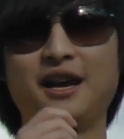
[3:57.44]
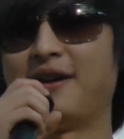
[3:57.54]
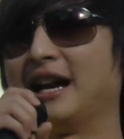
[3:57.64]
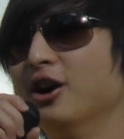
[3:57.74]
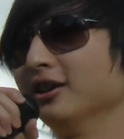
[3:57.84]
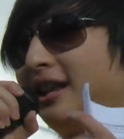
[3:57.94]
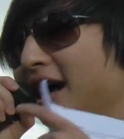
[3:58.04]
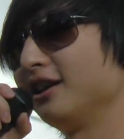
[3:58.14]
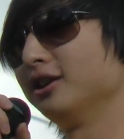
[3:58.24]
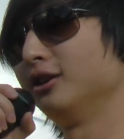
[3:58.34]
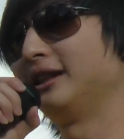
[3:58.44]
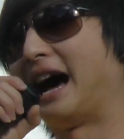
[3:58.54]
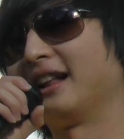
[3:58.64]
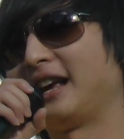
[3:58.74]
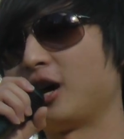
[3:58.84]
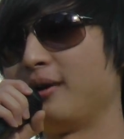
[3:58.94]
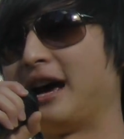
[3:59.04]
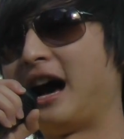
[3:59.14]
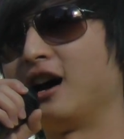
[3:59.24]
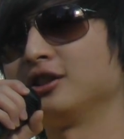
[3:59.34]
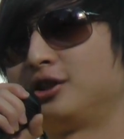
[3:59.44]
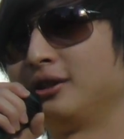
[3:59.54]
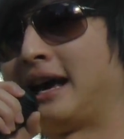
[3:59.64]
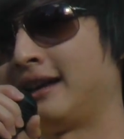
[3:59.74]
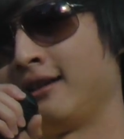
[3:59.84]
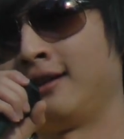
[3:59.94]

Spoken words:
If I don't tell you that I take away your house, do you like